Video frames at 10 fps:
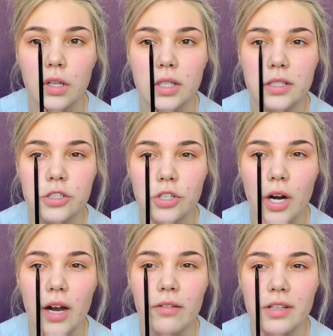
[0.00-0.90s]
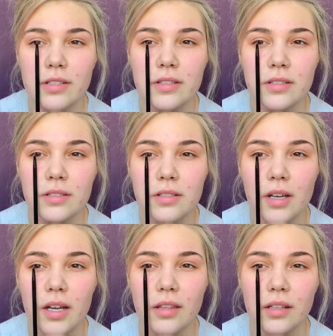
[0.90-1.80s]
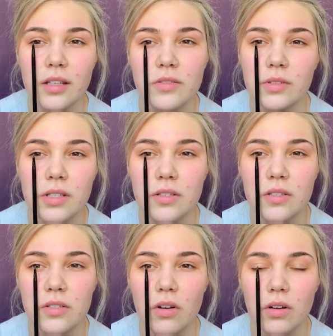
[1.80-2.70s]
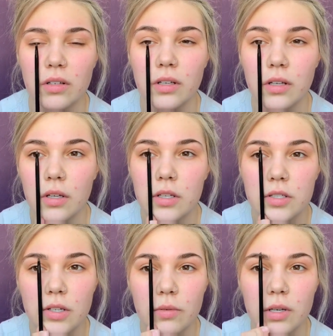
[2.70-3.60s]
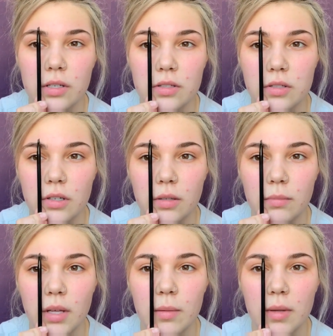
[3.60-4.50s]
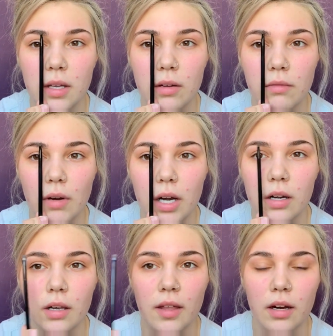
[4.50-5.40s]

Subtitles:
is this your iris? I think that's what this is called. So we're gonna start maybe right in